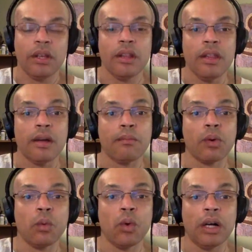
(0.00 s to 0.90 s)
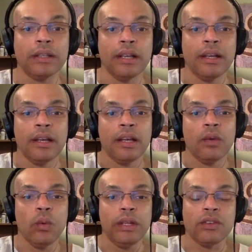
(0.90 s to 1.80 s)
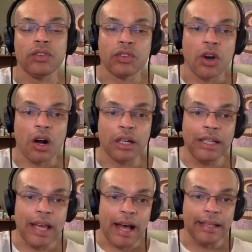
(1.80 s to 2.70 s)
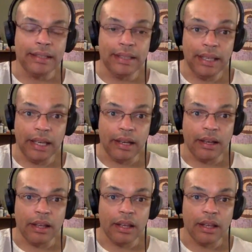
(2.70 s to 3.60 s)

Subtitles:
Number one, we discard the idea